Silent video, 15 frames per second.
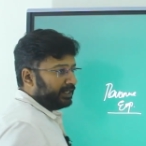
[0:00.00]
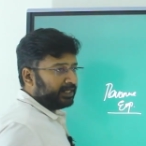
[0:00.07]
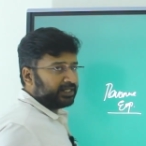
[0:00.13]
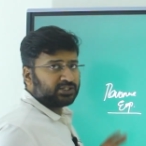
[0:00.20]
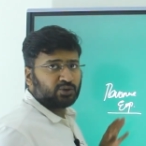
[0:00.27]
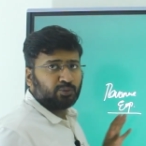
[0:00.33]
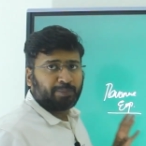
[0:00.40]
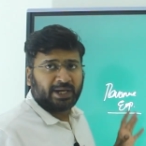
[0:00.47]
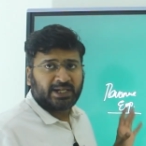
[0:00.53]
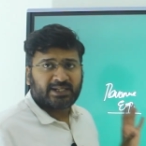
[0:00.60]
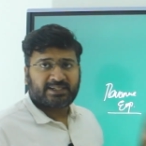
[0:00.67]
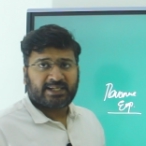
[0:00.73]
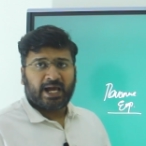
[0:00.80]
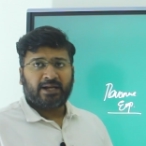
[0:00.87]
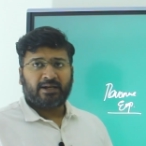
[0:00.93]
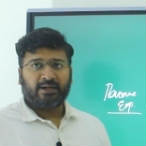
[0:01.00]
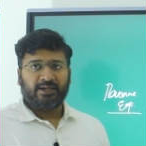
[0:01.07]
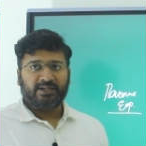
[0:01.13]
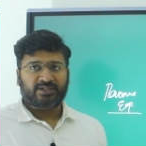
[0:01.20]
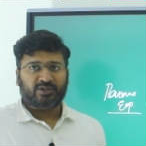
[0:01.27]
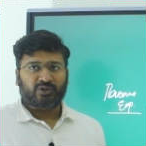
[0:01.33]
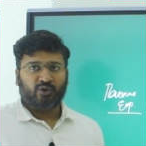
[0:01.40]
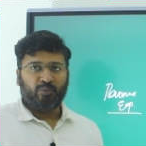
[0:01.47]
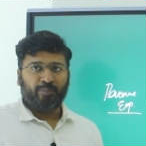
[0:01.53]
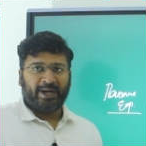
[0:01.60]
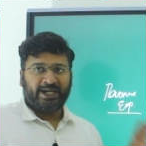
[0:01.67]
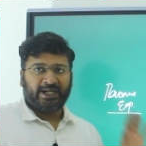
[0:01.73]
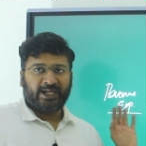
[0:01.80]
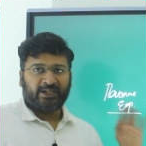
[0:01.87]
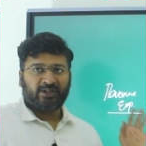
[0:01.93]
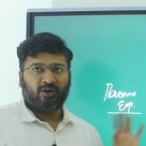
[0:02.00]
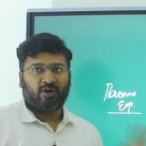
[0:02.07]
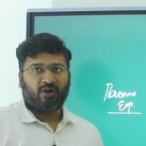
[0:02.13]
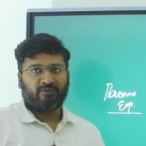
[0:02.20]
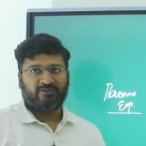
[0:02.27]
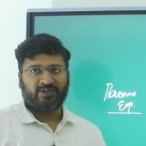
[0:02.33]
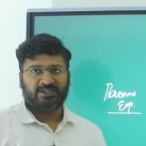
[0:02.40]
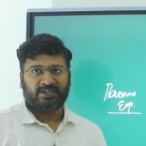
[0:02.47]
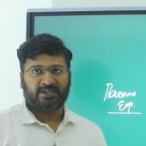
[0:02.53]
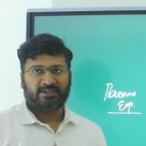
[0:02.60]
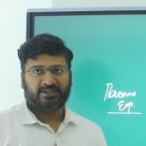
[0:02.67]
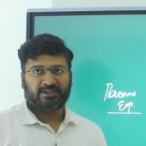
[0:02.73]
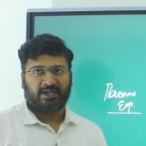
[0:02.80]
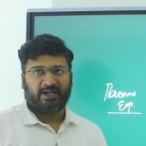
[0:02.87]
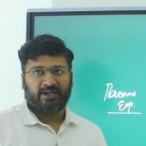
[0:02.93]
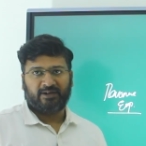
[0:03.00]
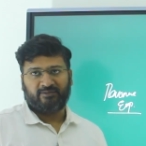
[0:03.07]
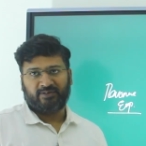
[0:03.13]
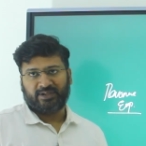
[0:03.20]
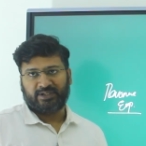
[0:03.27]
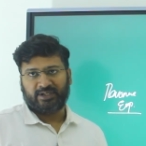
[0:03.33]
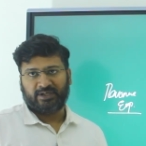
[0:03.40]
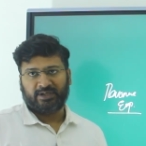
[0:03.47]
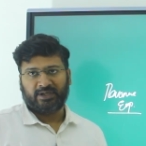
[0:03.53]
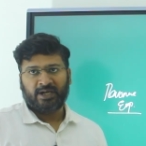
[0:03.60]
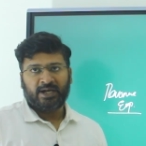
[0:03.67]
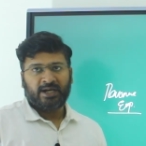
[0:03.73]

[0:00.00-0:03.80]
it is to pay the salaries, to maintain the offices and everything.